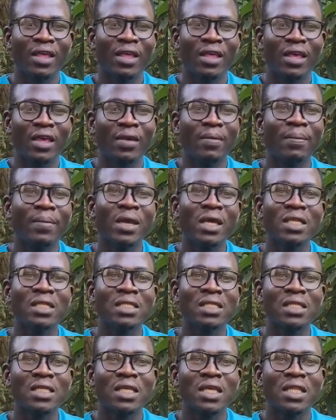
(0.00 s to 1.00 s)
it
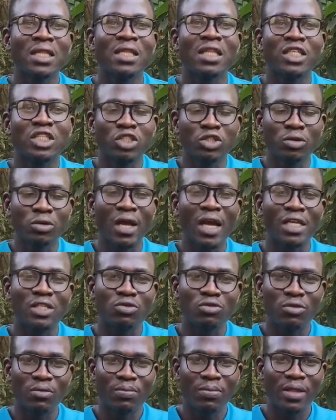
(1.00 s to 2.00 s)
means the
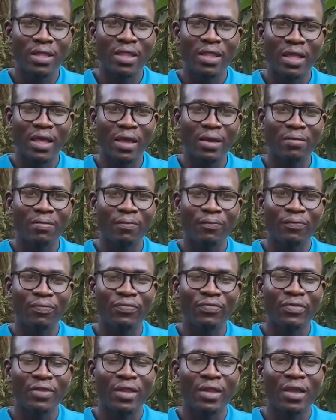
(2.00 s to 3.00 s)
sugars will be there
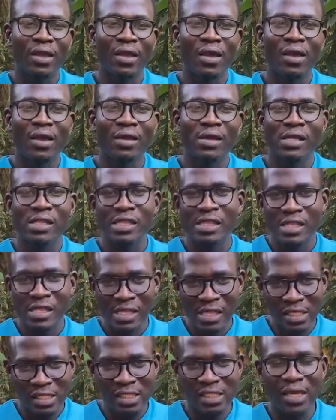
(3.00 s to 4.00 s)

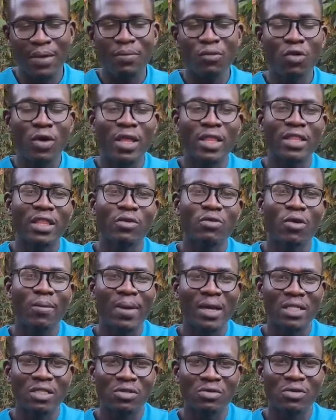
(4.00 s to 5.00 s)
the same way the raw
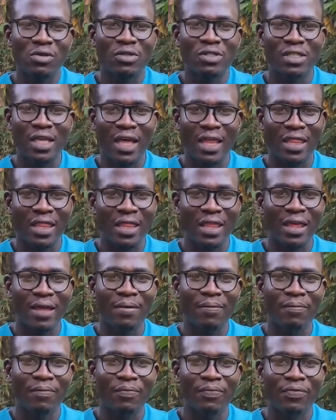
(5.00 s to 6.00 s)
materials are
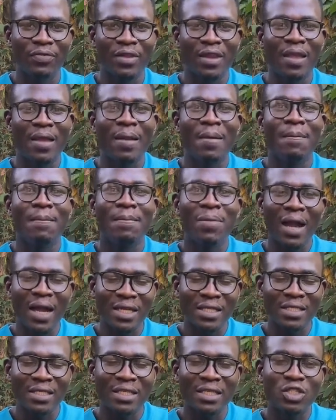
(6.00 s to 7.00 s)
there,
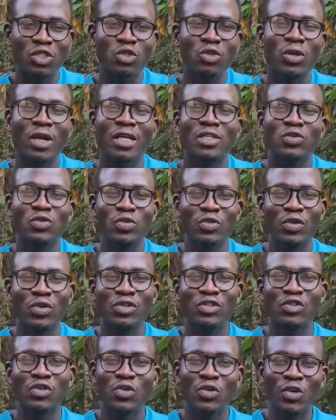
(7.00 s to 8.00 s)
but the sugars will
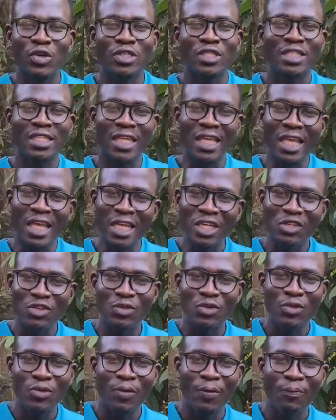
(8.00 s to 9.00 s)
not cross
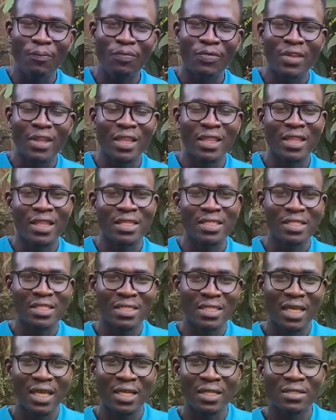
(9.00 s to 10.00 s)
into the
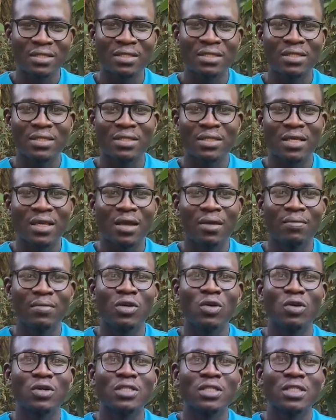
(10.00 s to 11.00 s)
cells
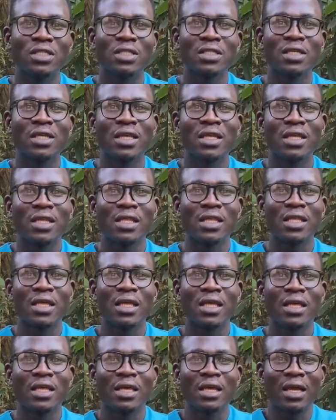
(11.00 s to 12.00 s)
because
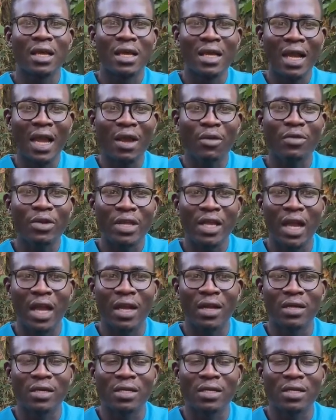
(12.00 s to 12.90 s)
the carrier,